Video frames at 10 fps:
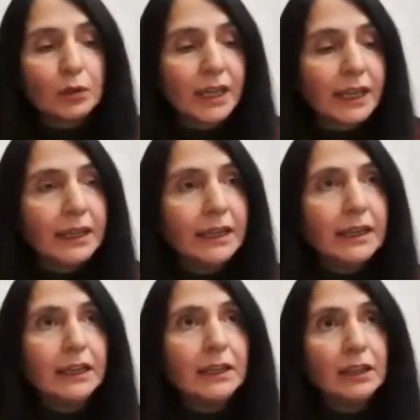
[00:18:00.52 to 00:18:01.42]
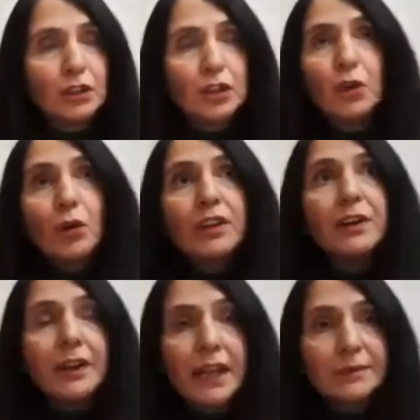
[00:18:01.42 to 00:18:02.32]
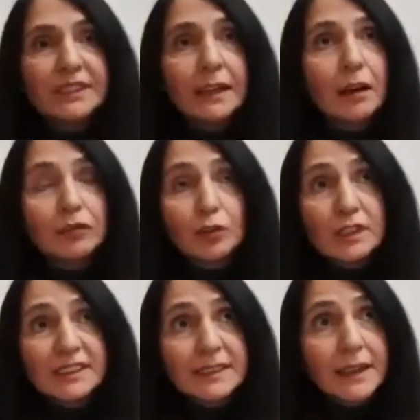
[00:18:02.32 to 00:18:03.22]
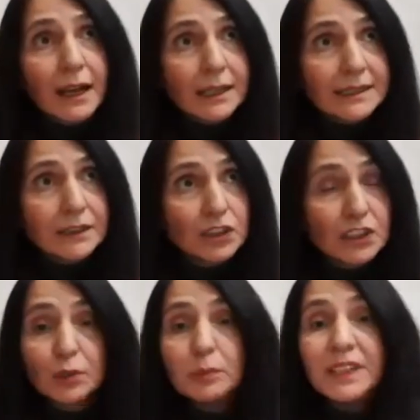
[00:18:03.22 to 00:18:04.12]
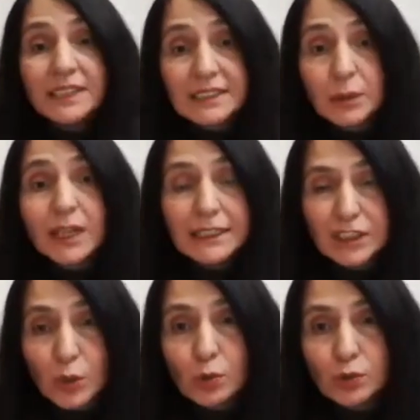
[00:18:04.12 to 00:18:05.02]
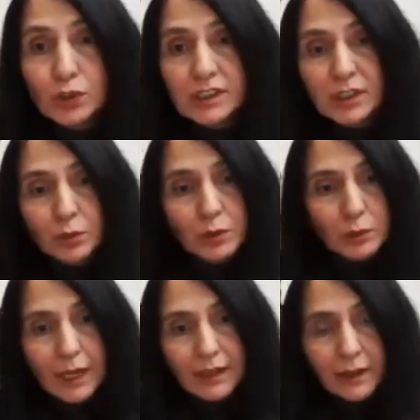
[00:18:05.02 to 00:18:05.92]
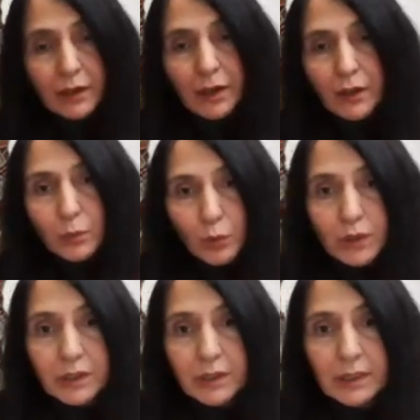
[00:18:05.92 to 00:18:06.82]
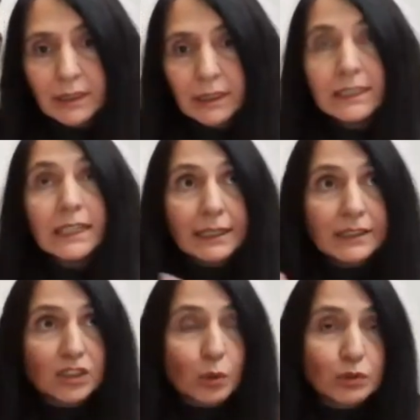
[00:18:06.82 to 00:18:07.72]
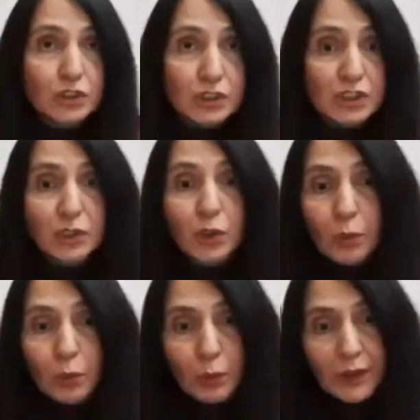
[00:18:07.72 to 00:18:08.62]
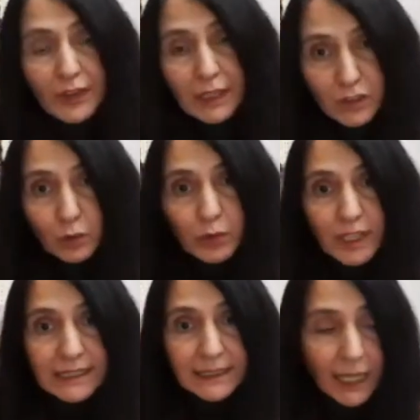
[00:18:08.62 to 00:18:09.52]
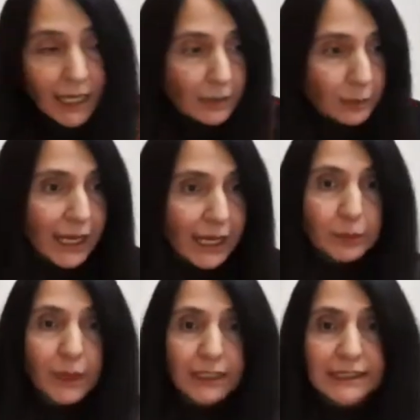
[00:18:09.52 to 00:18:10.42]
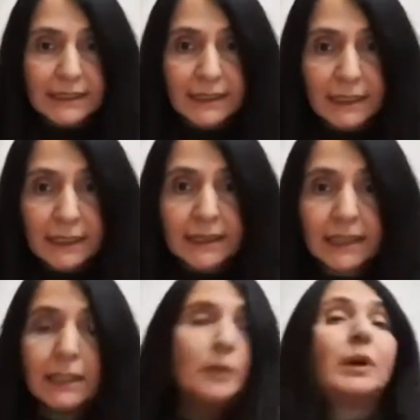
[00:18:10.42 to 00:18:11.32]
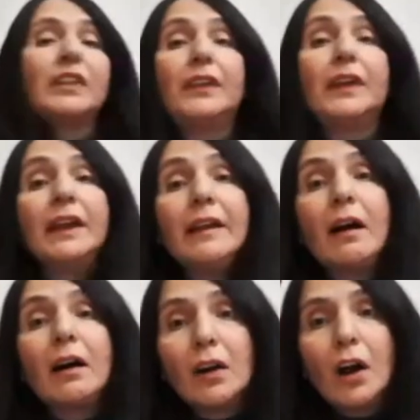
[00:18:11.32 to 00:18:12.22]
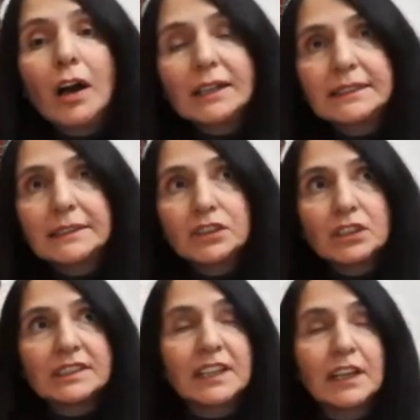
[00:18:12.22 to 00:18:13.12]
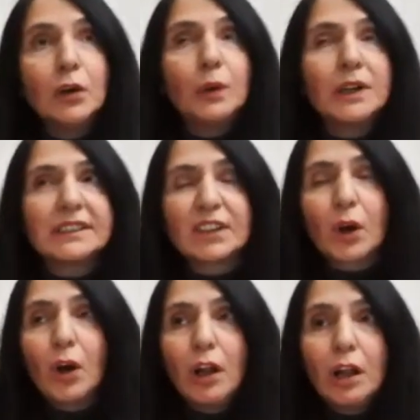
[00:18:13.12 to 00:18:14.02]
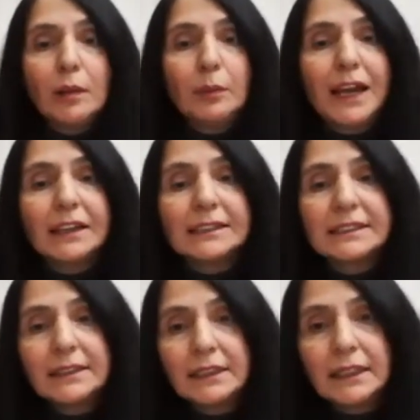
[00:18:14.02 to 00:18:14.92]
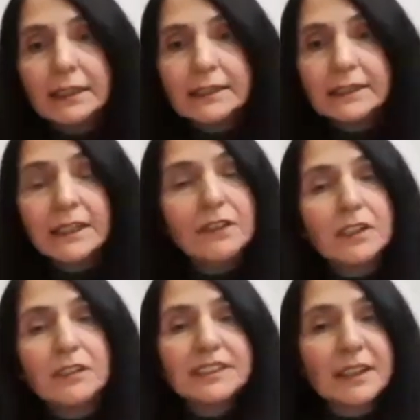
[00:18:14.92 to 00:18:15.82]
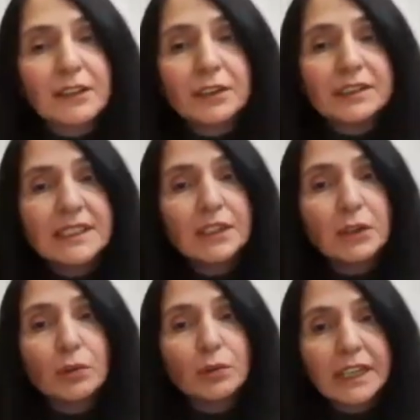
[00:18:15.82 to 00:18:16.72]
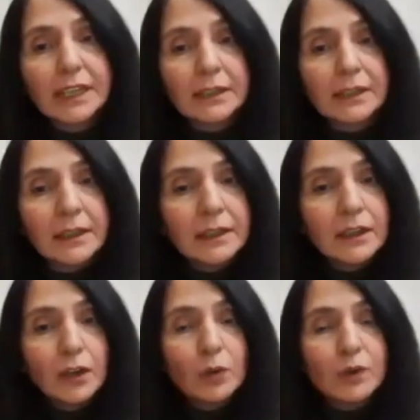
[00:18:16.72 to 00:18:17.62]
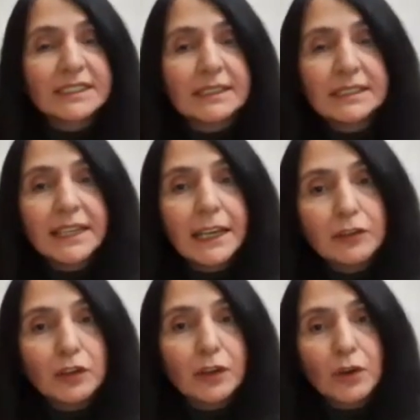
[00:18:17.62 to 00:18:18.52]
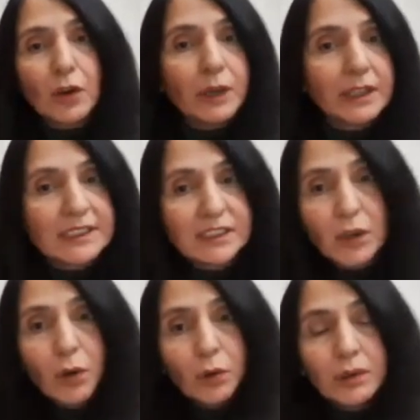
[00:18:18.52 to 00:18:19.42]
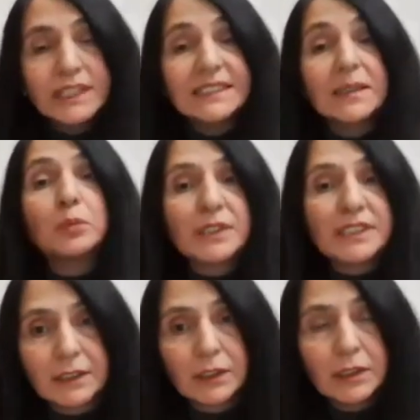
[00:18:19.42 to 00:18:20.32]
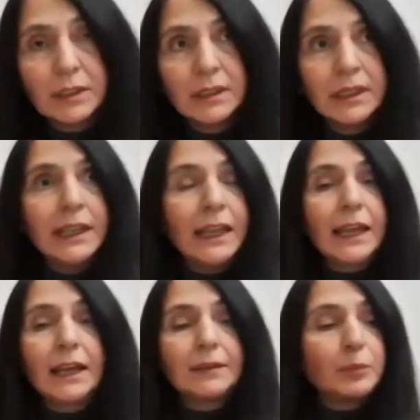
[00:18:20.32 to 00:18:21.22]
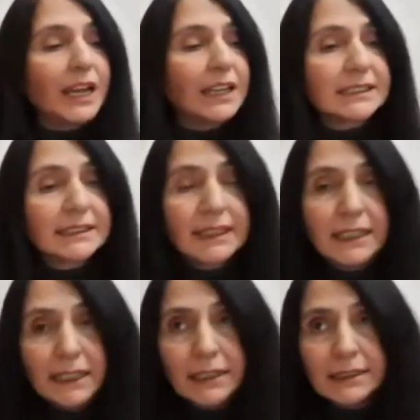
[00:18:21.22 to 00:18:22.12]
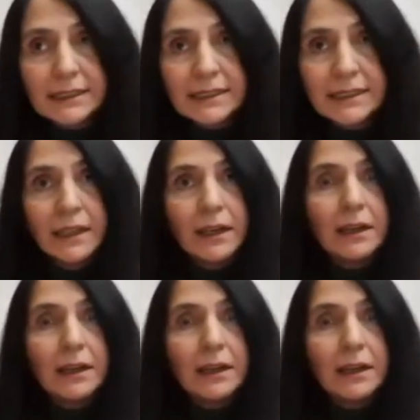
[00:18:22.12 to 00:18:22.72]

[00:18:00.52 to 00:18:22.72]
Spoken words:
okay, you know their names. Of course, the hostages could be Israeli soldiers who were right there on the border. And soldiers, you know what they do. They snipe at Palestinians, but they are hostages. Whereas all Palestinians, even if it's a 13-year-old kid who was detained for throwing a stone, is a prisoner. And Palestinians